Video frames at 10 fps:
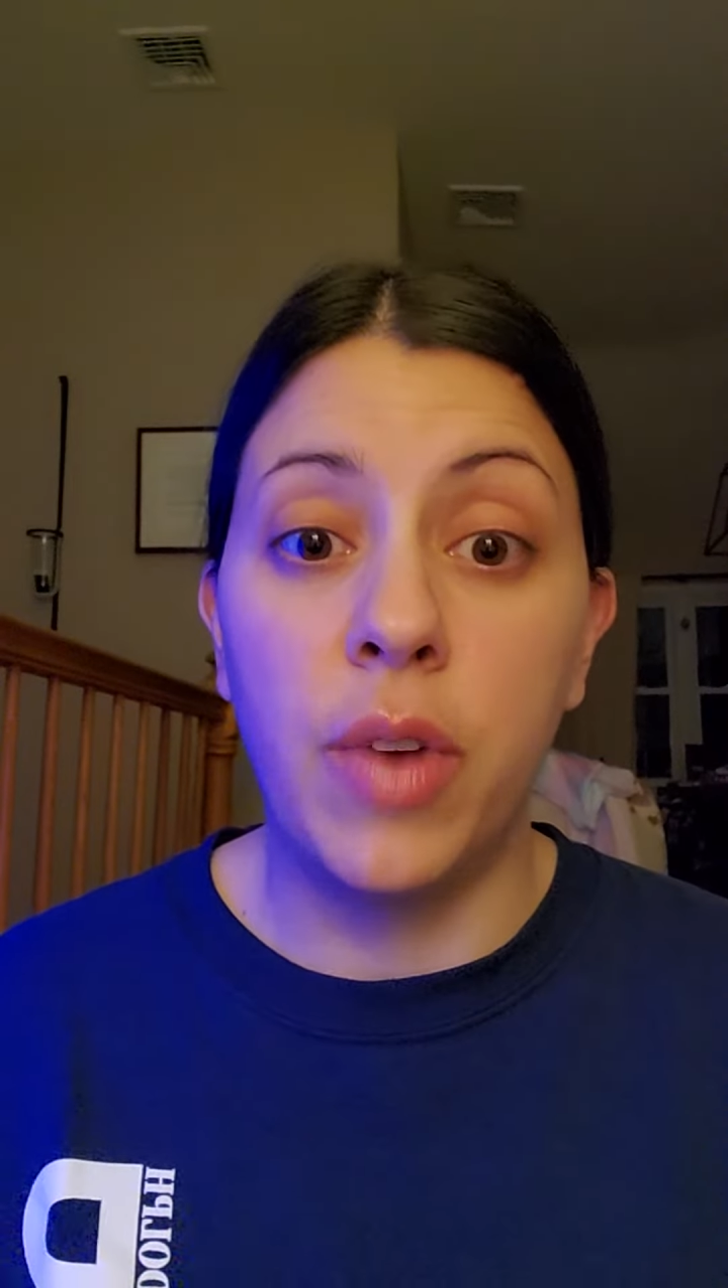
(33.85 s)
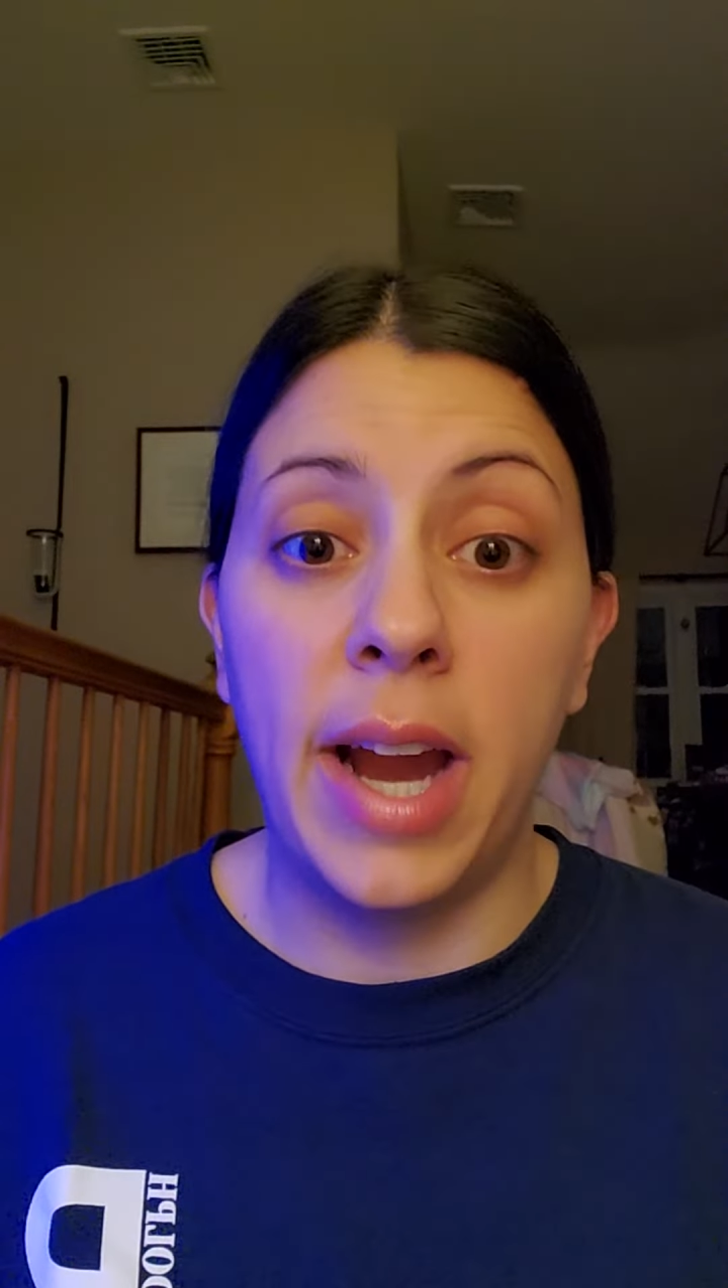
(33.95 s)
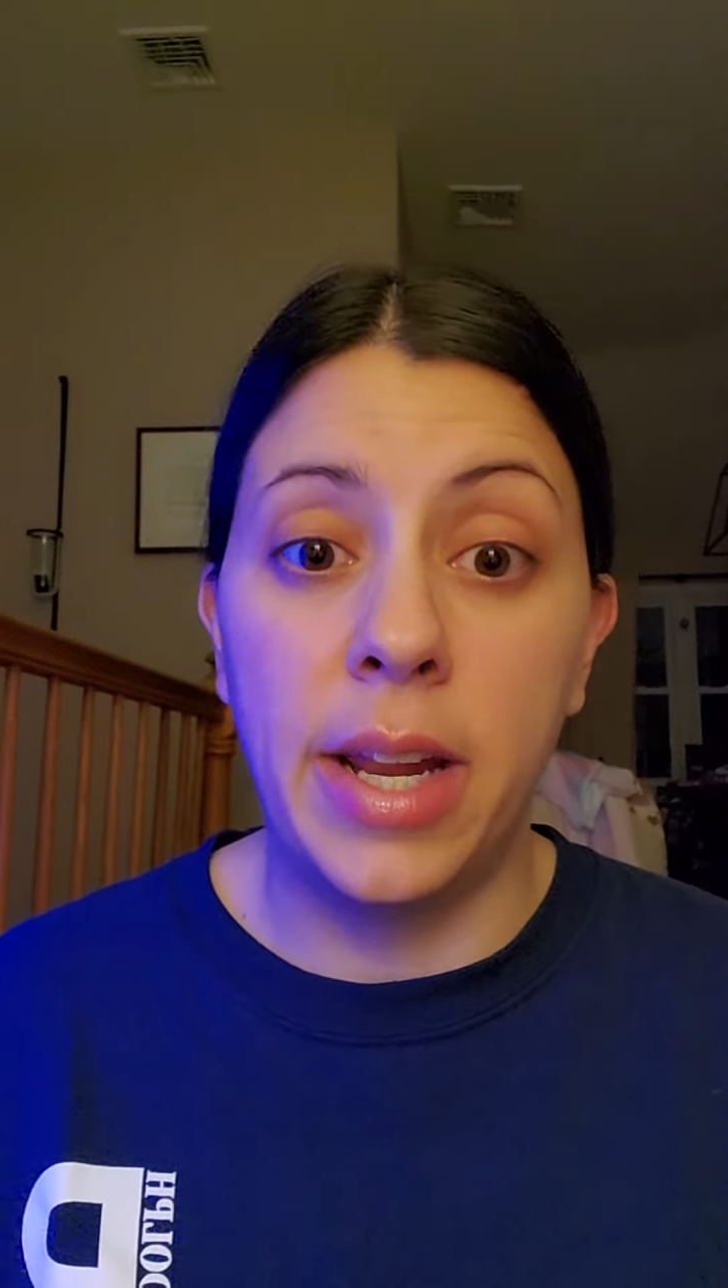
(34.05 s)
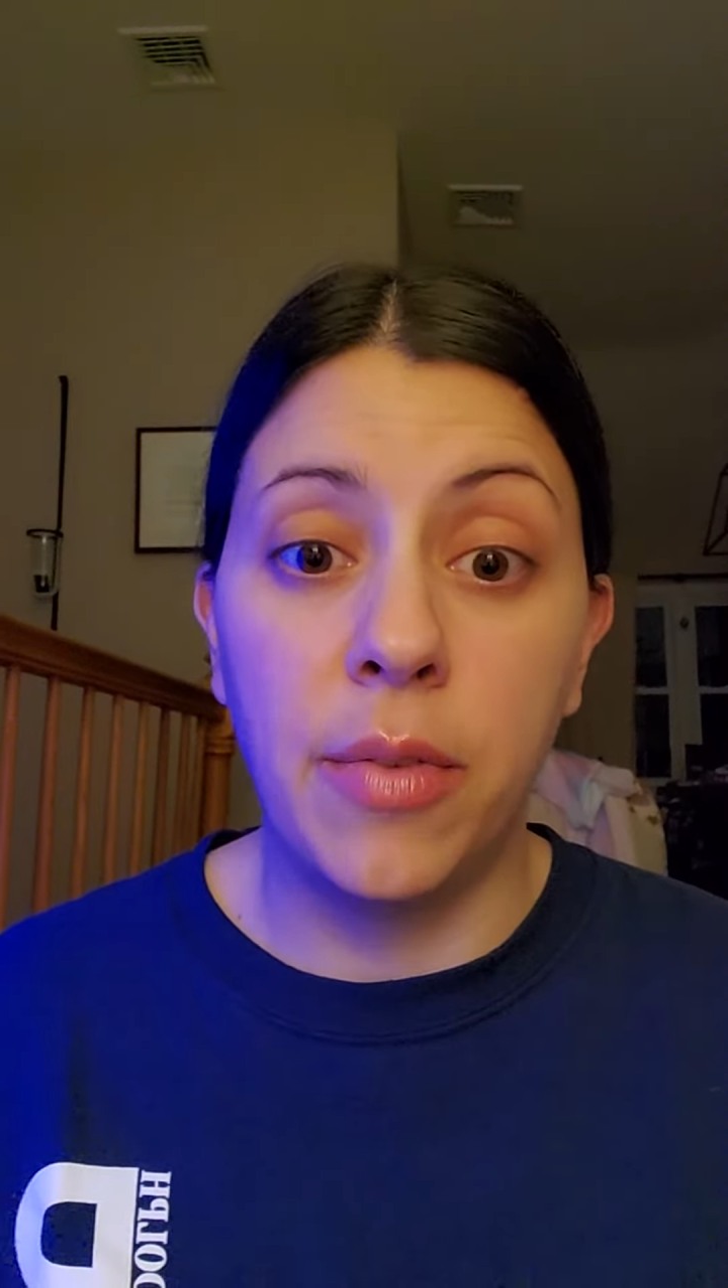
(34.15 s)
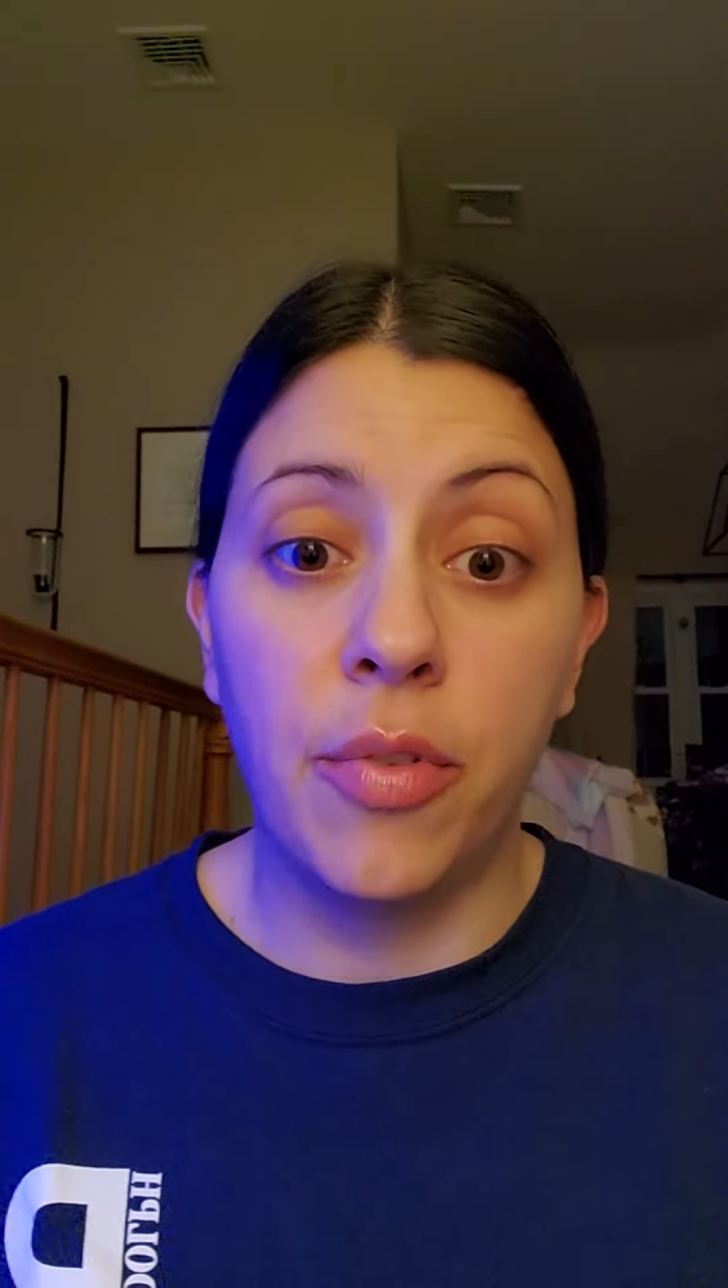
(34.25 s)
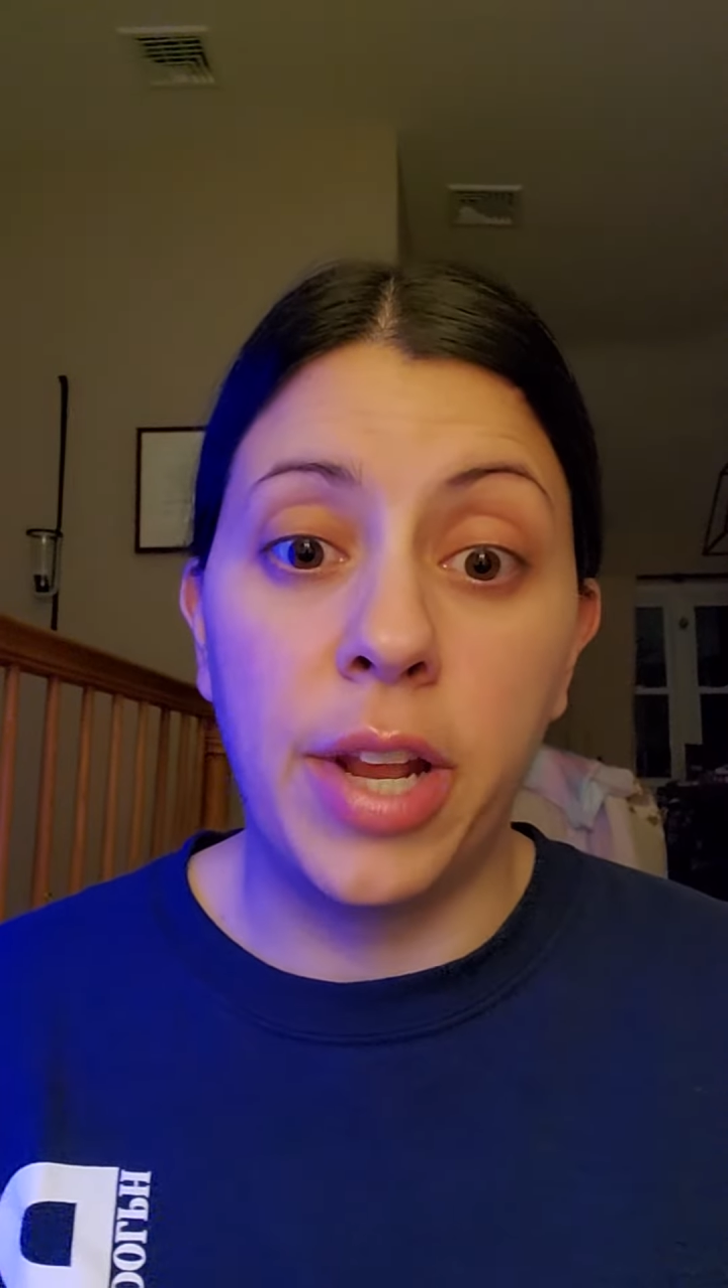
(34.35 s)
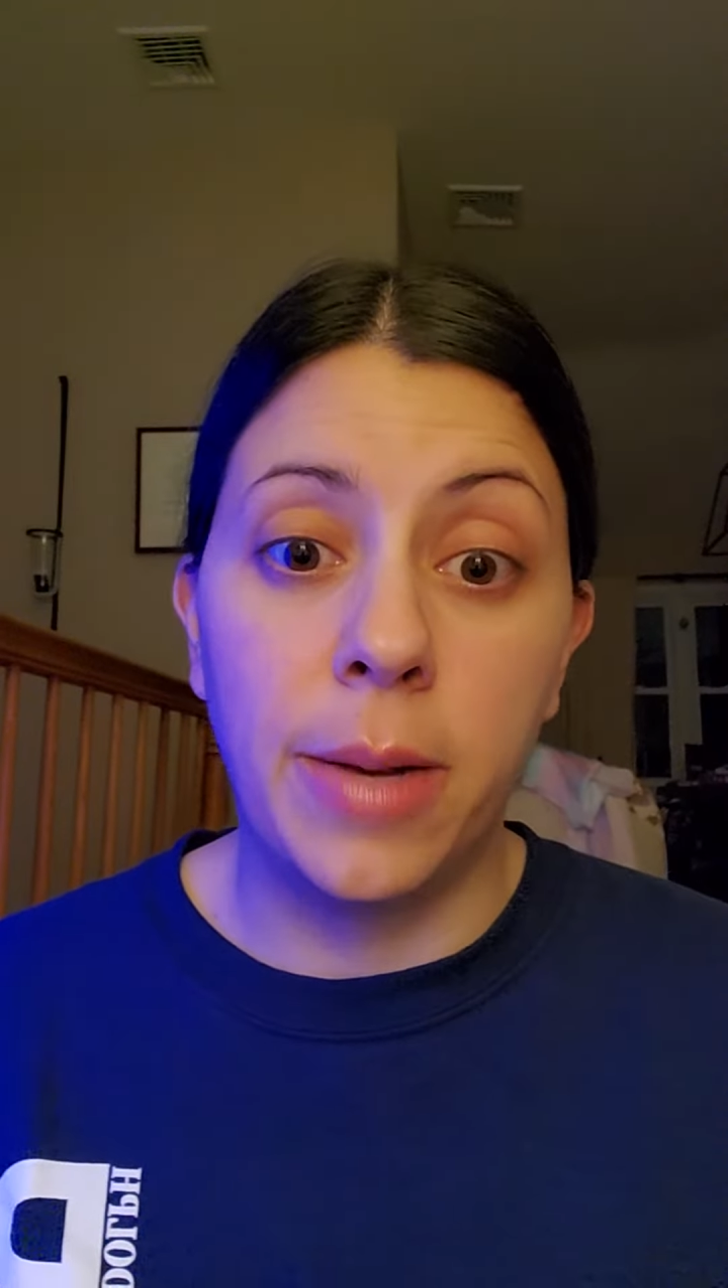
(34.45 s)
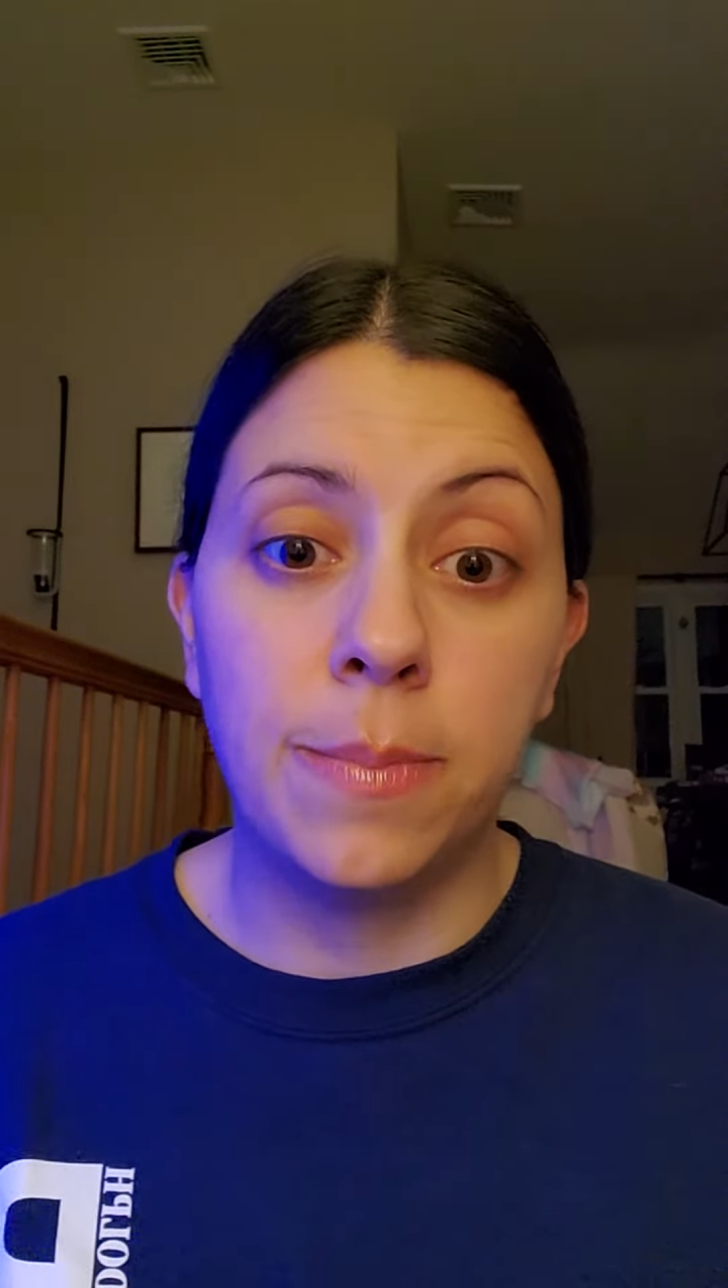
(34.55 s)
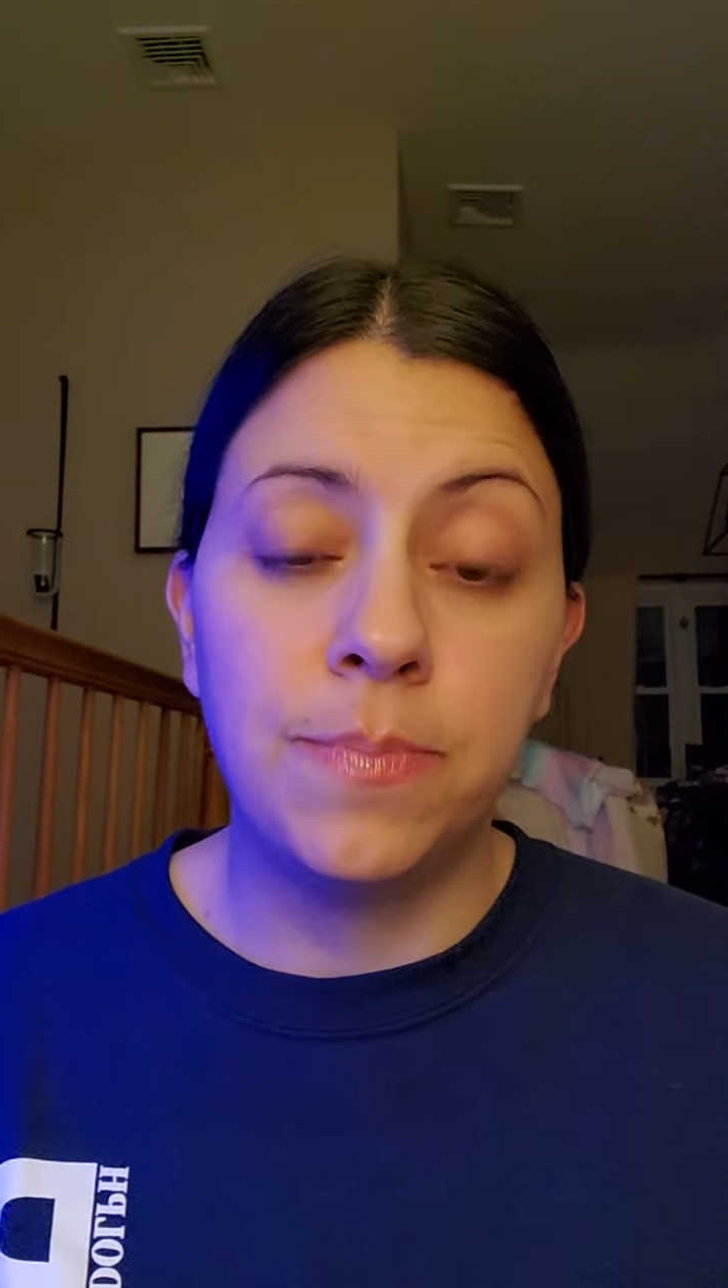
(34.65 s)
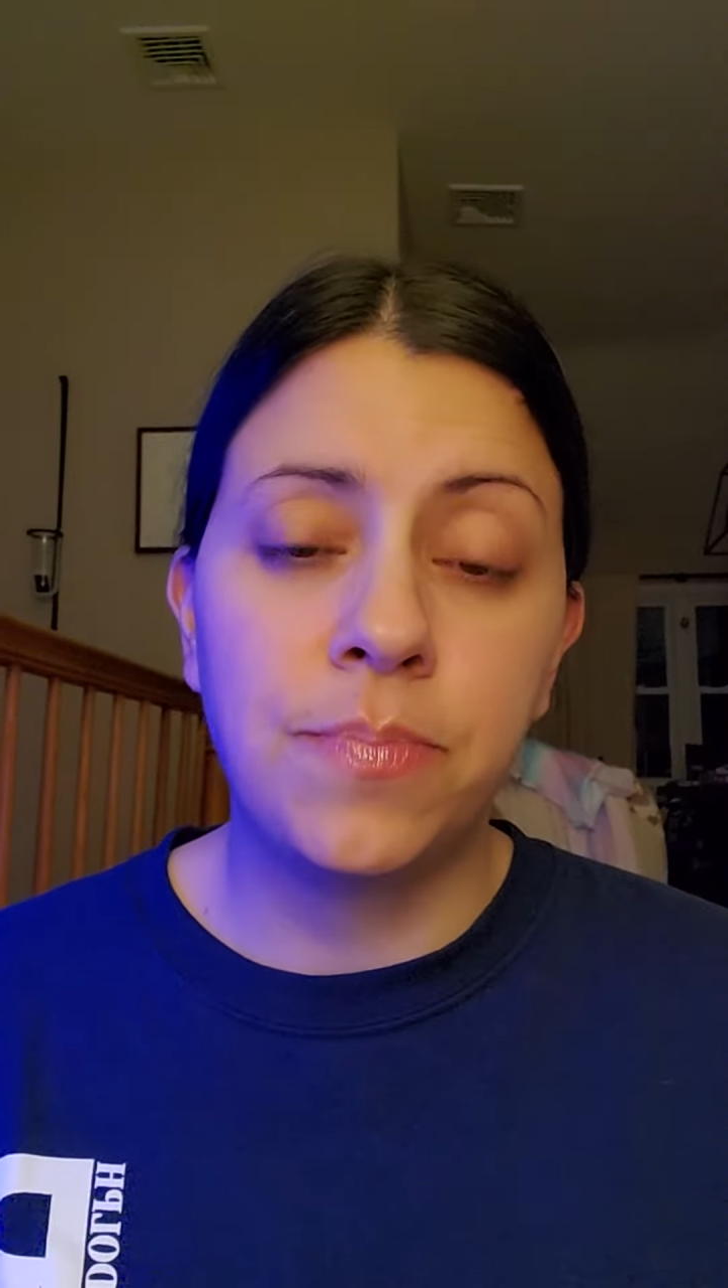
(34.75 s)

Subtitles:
Riding Freedom.